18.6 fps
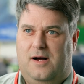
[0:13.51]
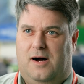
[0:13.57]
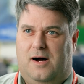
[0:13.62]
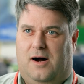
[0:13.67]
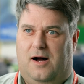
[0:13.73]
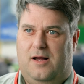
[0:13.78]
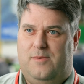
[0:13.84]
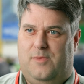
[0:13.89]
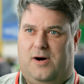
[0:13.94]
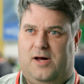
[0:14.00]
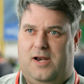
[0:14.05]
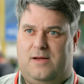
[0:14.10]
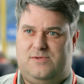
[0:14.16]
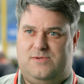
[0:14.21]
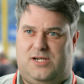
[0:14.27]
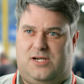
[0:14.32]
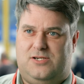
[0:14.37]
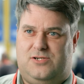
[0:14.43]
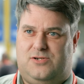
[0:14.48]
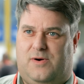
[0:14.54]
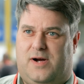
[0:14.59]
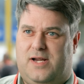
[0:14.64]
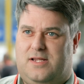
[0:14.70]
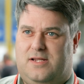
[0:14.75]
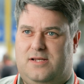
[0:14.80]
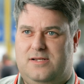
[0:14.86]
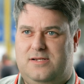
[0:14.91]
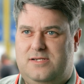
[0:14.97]
Hi, my name's Andrew
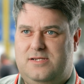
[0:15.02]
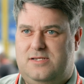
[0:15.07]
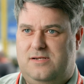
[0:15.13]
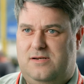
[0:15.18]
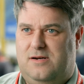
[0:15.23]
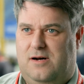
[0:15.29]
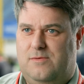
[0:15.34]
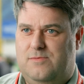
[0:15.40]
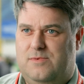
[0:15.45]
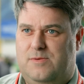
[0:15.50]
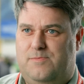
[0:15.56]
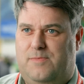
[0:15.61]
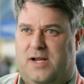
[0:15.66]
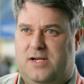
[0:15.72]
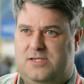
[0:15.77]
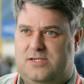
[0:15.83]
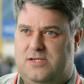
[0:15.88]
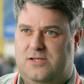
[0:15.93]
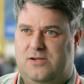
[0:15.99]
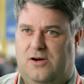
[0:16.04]
Adkins. I'm the Managing